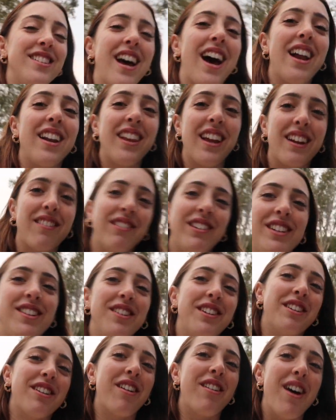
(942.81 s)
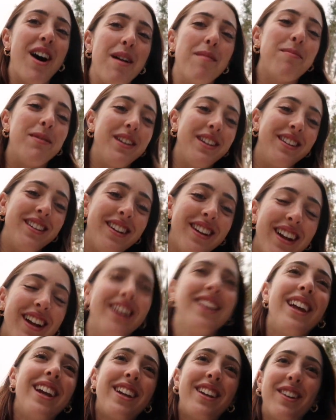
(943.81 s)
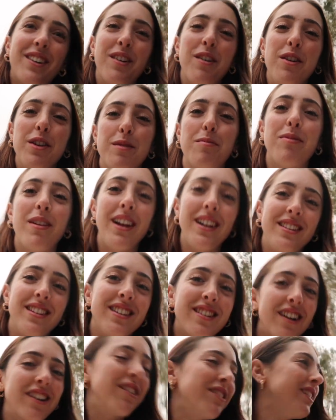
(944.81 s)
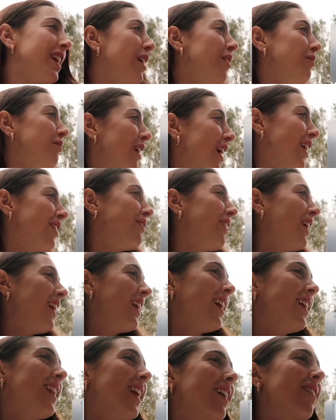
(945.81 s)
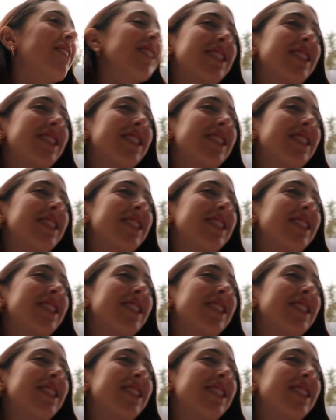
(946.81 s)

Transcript: sad, like, when you grow up and, like, your old places are now renovated. Like,